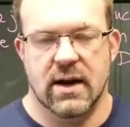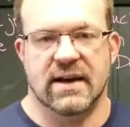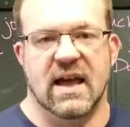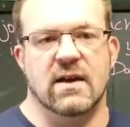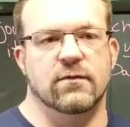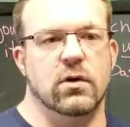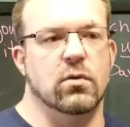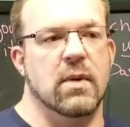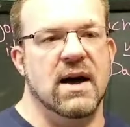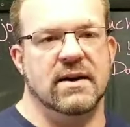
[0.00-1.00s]
I gave you
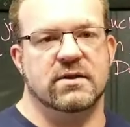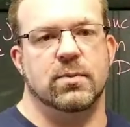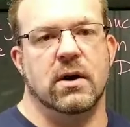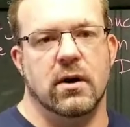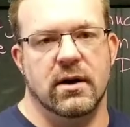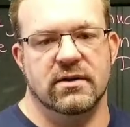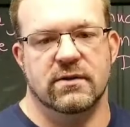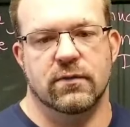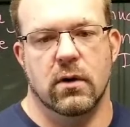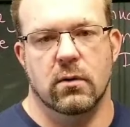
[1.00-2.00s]
my
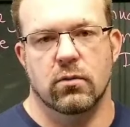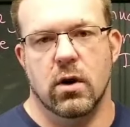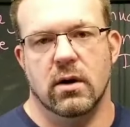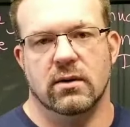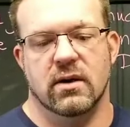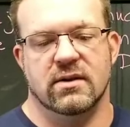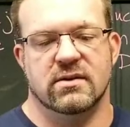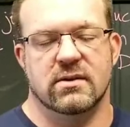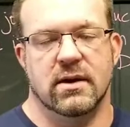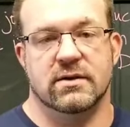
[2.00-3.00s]
experience from running
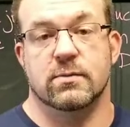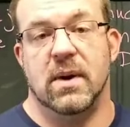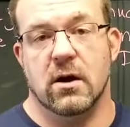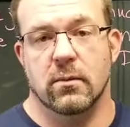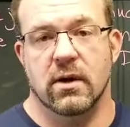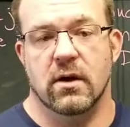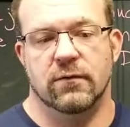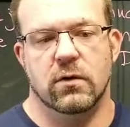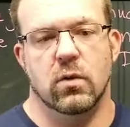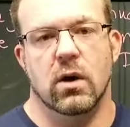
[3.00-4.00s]
this experiment,
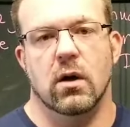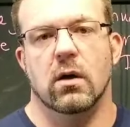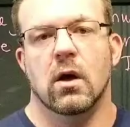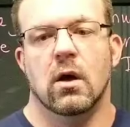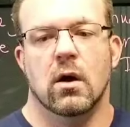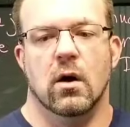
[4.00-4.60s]
if you will,